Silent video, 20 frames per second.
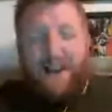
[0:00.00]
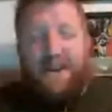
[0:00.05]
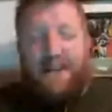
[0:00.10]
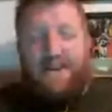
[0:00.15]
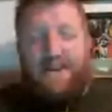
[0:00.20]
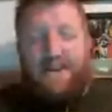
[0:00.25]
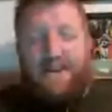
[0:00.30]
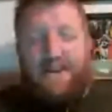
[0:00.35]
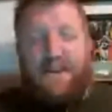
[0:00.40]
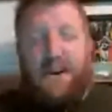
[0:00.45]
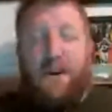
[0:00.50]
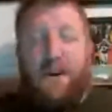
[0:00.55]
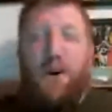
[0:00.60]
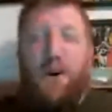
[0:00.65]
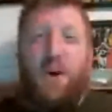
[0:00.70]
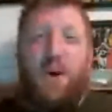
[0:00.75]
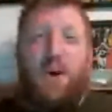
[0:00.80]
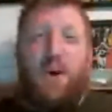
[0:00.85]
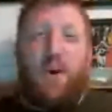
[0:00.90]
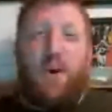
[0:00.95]

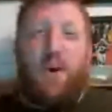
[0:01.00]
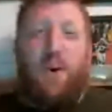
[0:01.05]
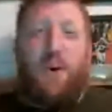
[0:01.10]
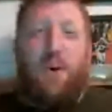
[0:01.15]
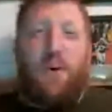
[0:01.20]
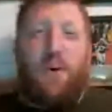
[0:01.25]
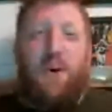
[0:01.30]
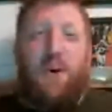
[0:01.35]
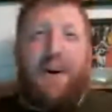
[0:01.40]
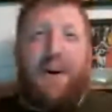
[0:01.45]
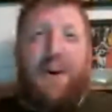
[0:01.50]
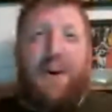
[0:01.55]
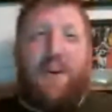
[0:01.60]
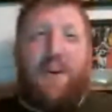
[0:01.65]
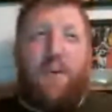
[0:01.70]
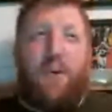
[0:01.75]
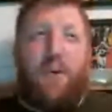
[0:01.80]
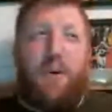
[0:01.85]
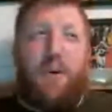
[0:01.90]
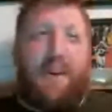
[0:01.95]
So,
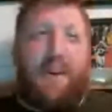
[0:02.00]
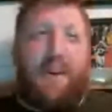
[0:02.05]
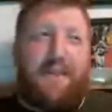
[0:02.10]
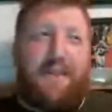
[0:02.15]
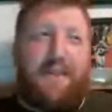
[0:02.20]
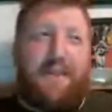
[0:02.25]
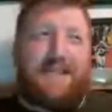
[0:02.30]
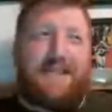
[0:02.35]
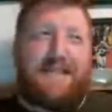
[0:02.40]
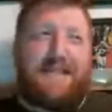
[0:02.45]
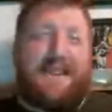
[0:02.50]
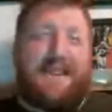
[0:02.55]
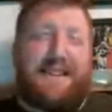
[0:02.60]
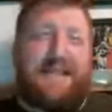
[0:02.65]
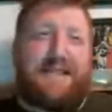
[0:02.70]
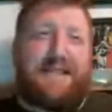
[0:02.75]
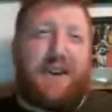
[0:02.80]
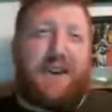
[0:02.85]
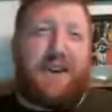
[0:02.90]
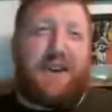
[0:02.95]
one of us
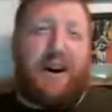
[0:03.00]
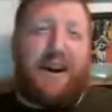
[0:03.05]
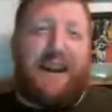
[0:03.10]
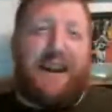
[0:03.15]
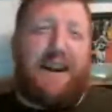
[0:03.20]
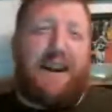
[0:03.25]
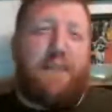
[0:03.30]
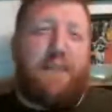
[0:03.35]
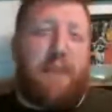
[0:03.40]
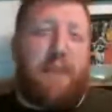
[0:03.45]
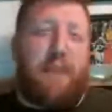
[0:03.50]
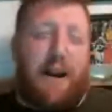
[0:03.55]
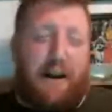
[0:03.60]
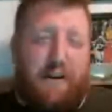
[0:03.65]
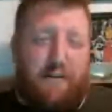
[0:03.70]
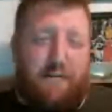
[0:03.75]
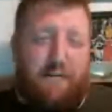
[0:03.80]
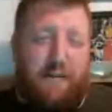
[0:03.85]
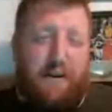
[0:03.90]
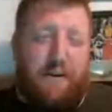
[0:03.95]
is talking in a
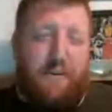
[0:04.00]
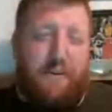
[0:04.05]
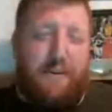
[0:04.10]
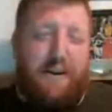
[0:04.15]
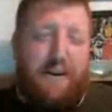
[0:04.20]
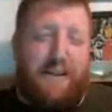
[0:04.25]
microphone,